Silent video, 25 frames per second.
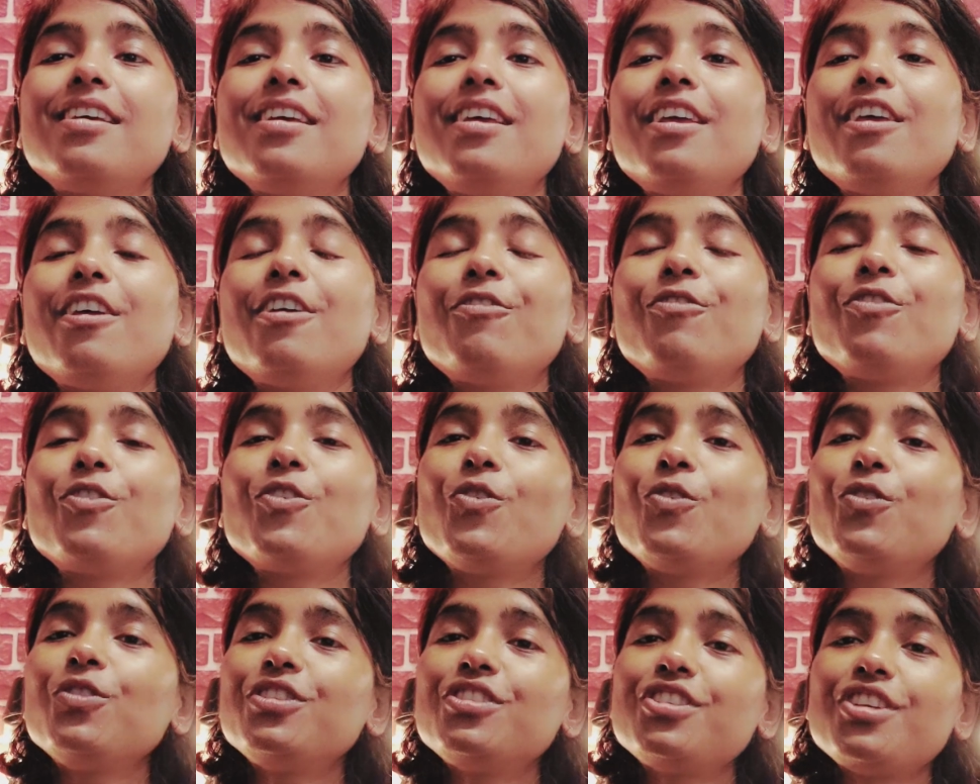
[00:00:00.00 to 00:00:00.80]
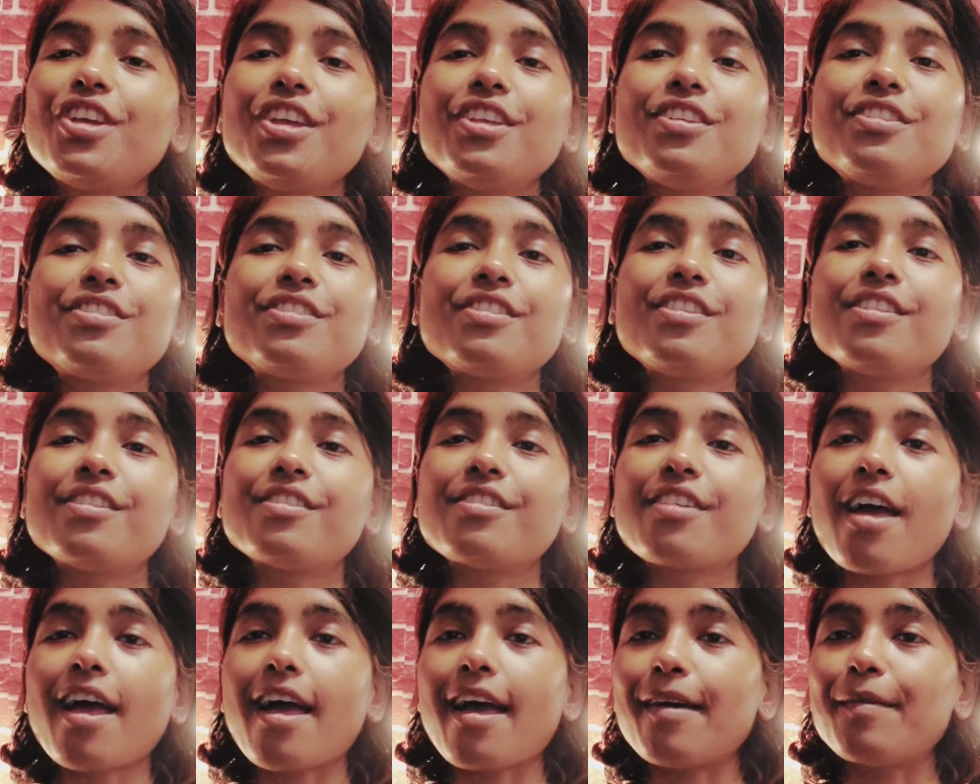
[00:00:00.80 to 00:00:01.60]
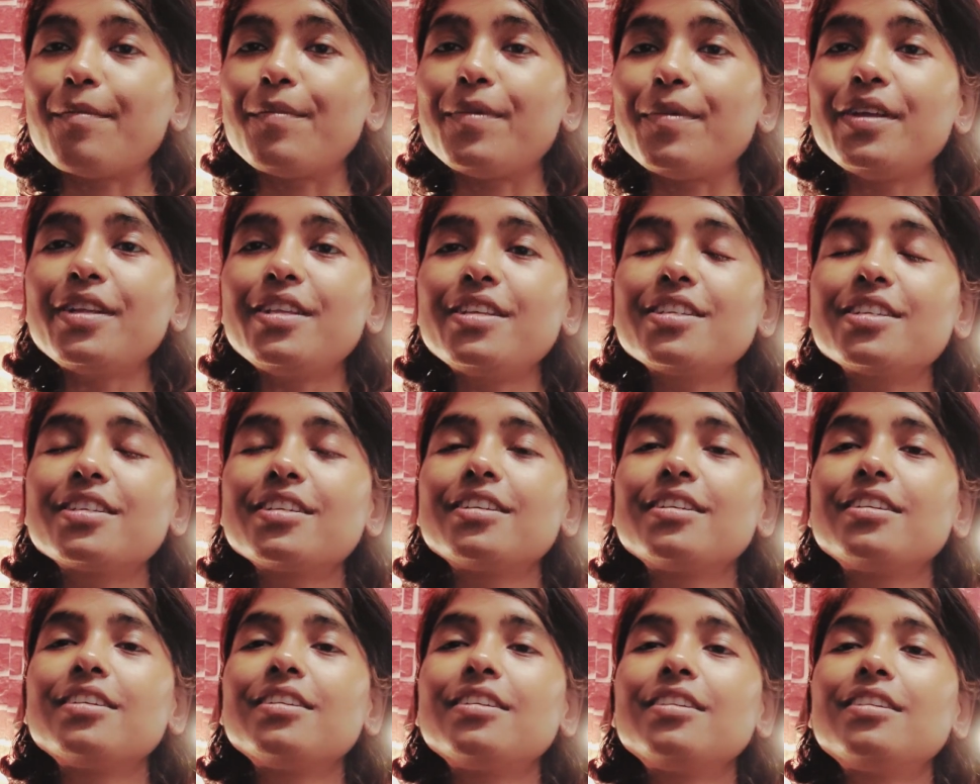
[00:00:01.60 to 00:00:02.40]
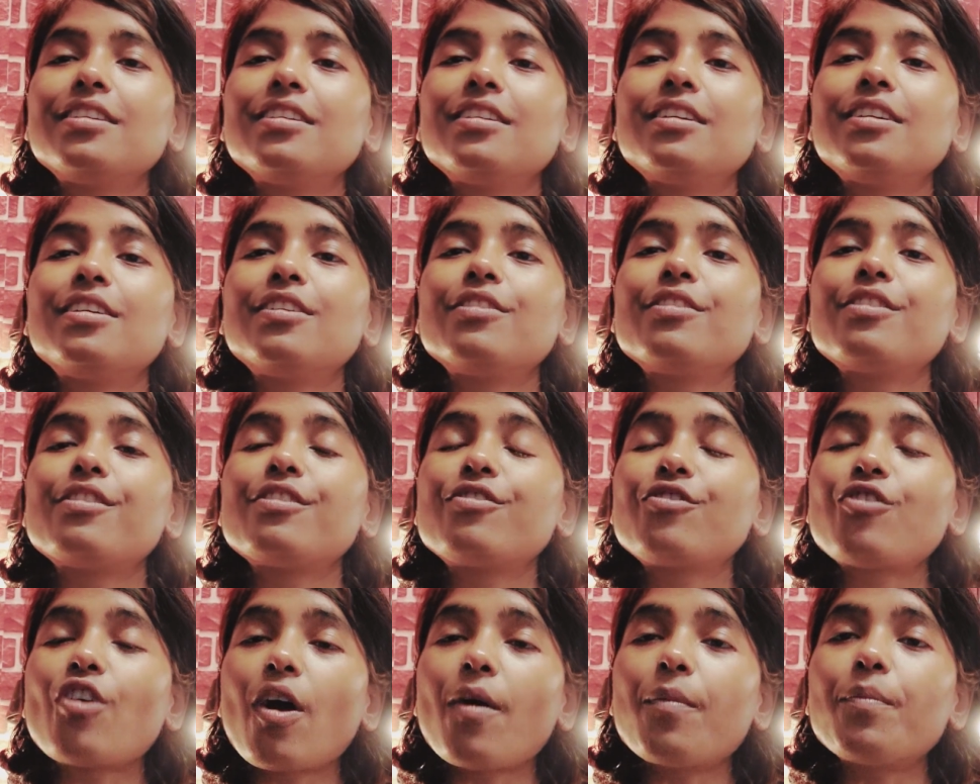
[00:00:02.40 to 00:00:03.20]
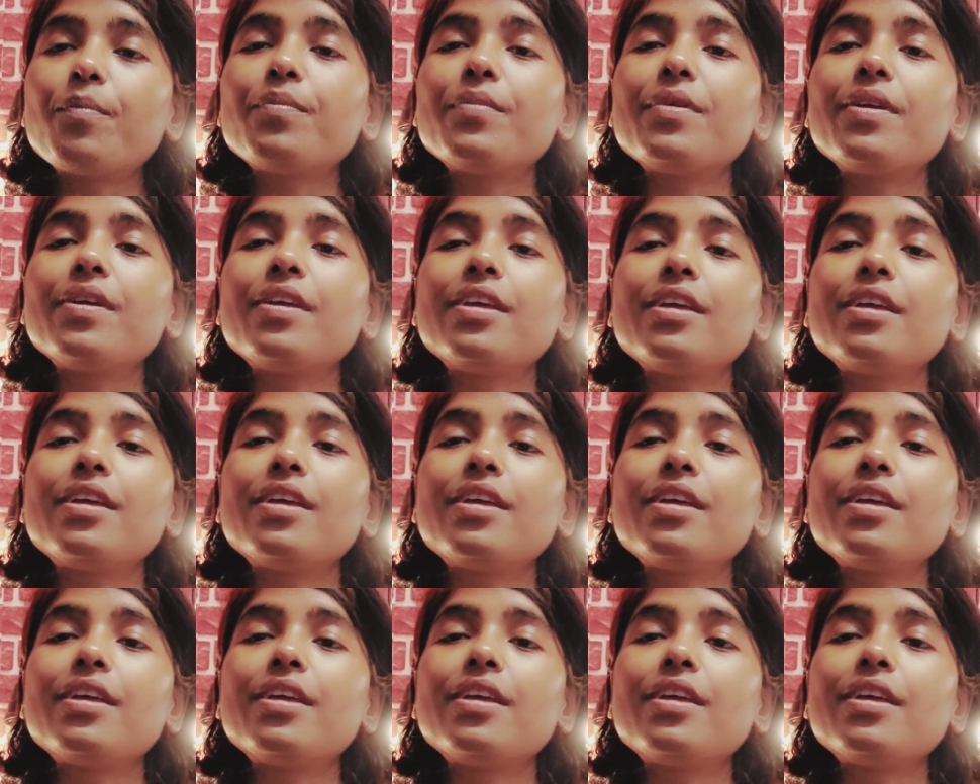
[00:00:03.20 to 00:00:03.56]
if you don't change this habit, stop,